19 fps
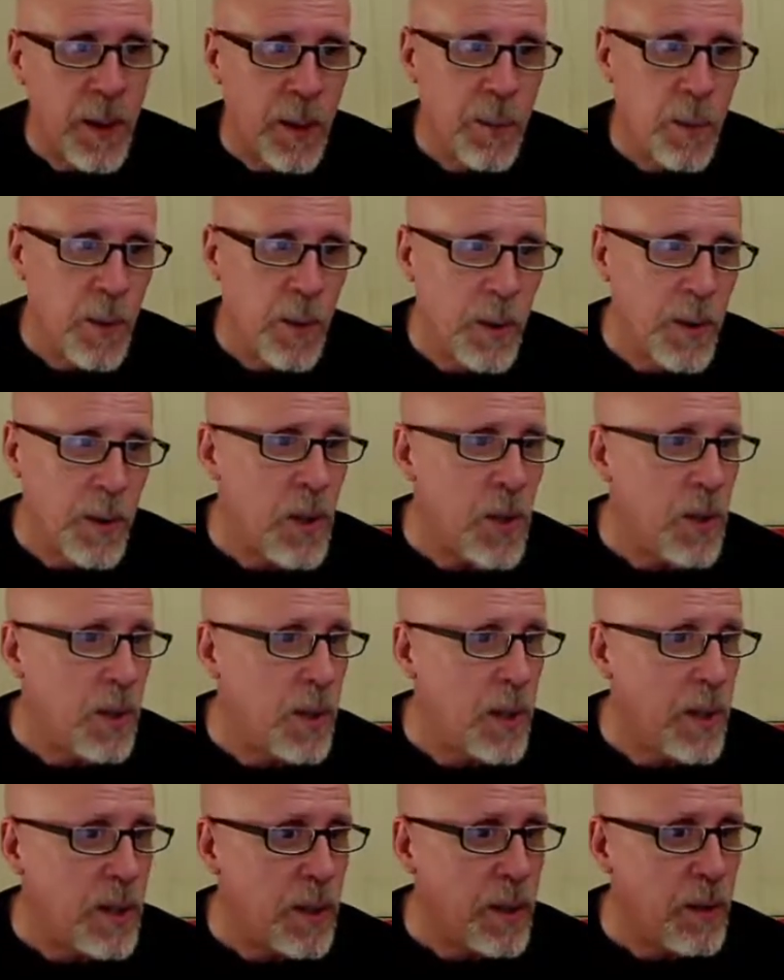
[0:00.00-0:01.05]
We
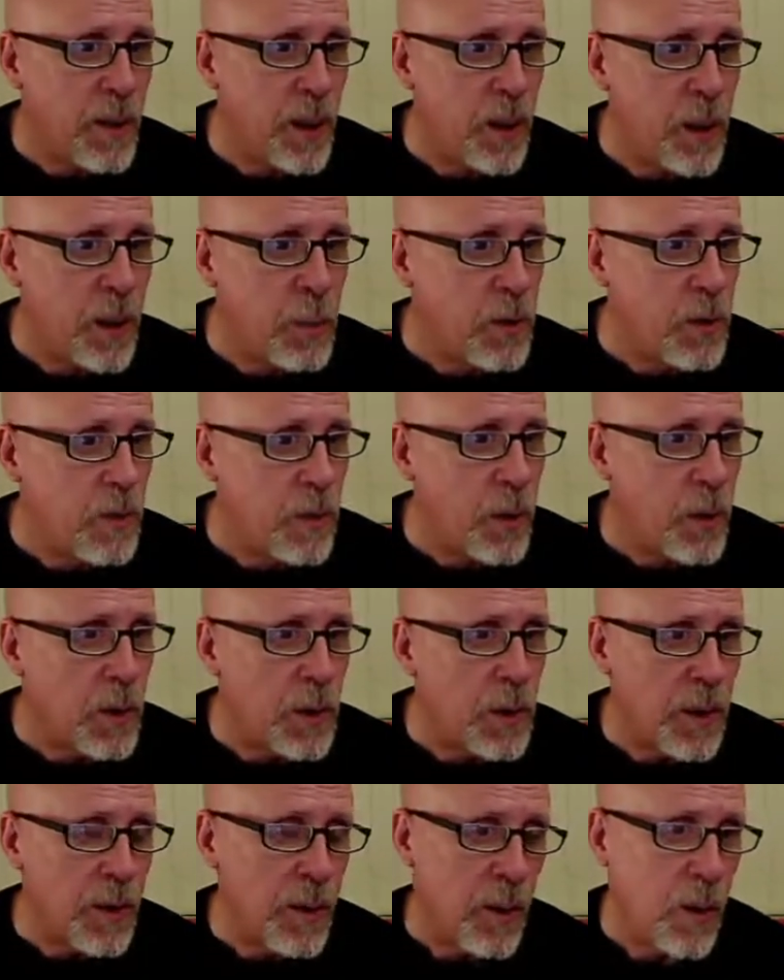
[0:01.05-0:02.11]
initialize the variables
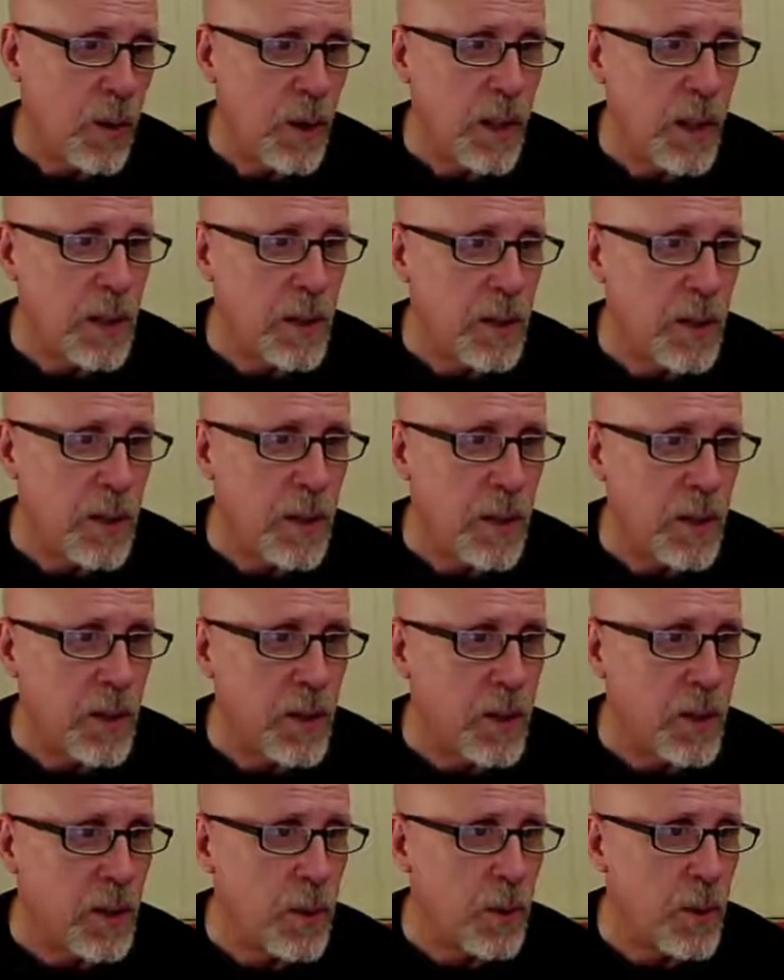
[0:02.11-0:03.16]
first. R gets set to
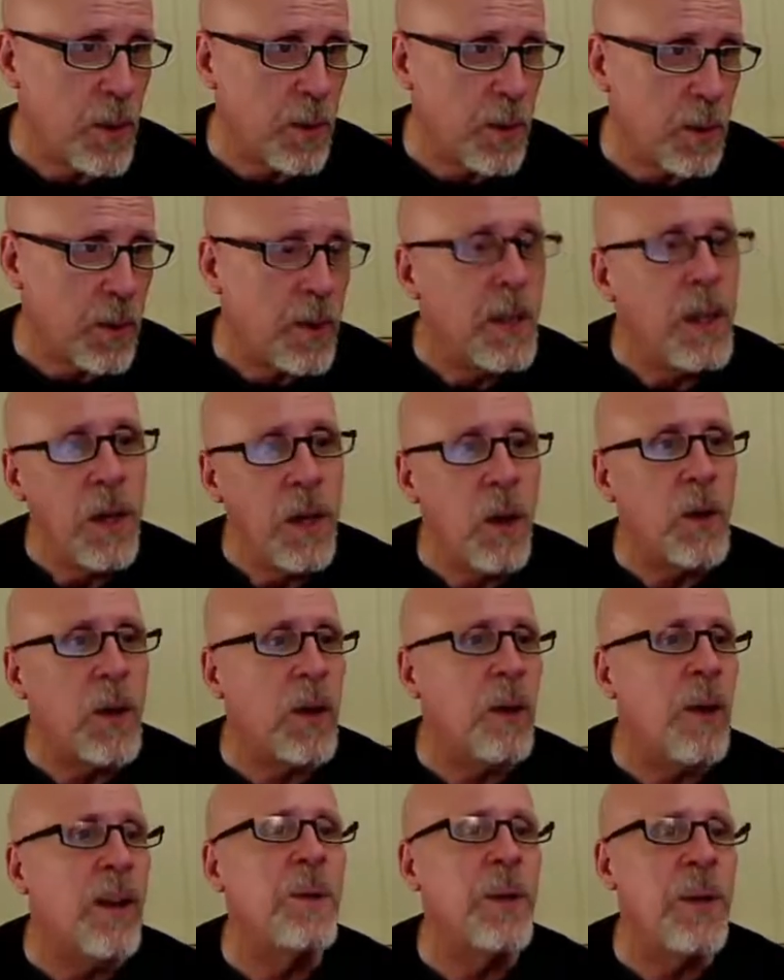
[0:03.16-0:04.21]
the original. Okay,
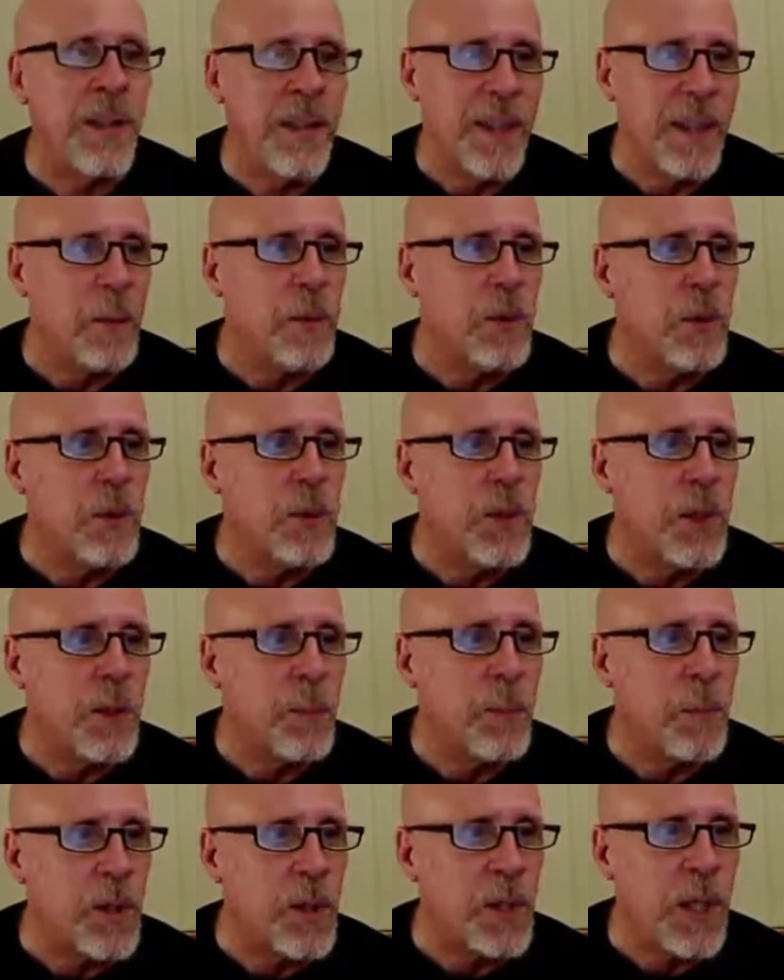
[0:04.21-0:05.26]
wait, I was using
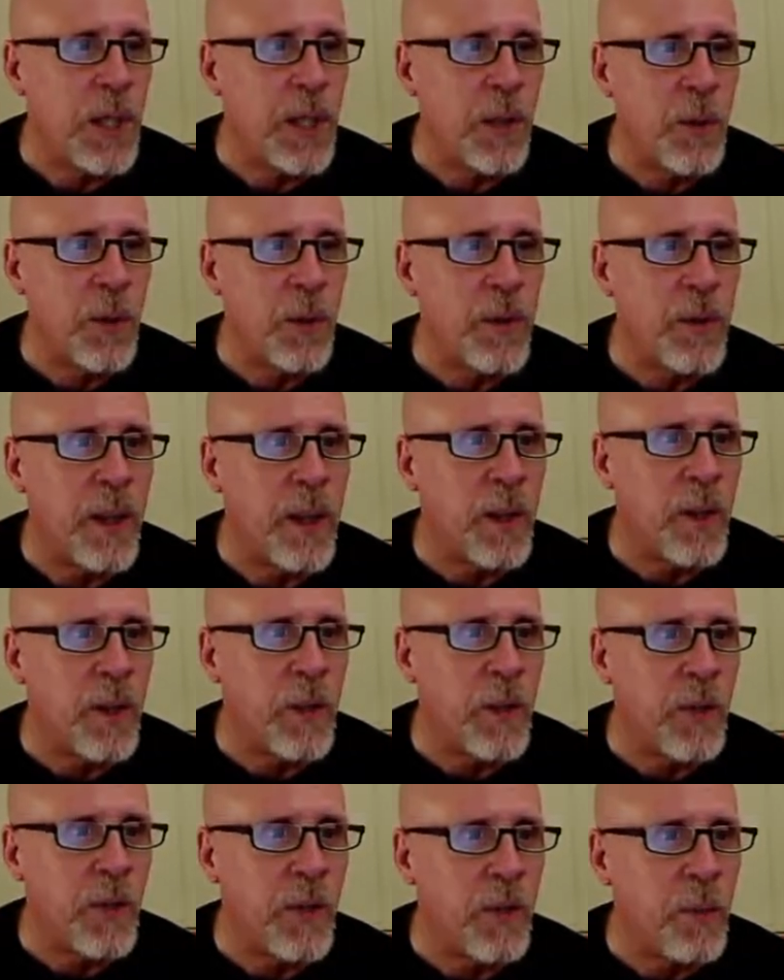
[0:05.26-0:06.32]
particular
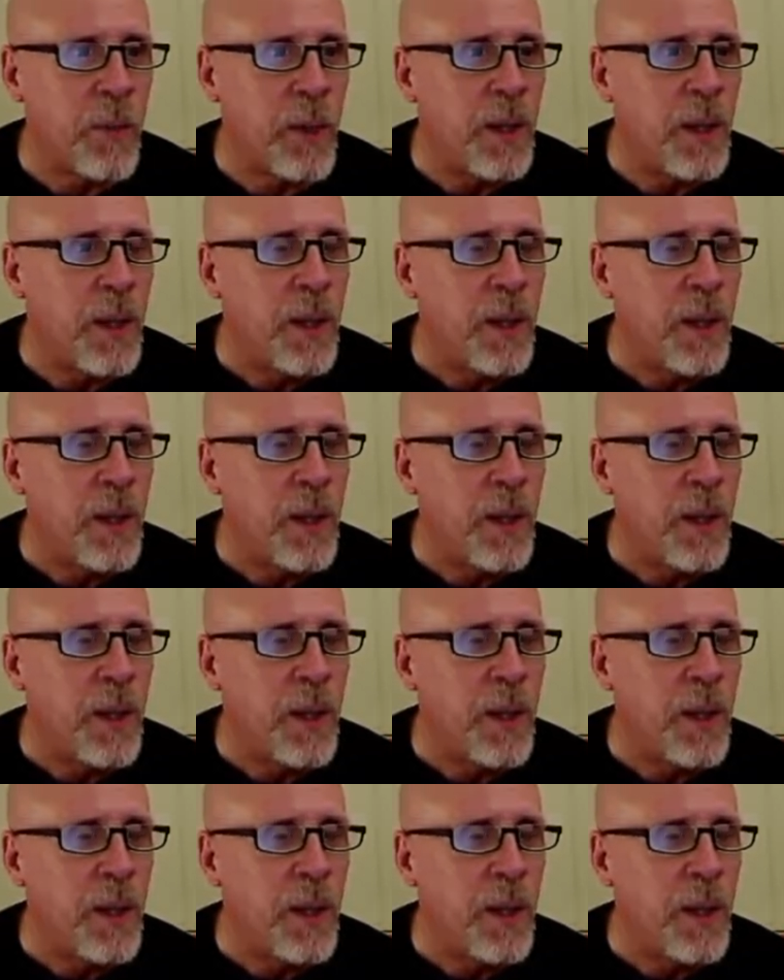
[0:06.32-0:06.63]
values as my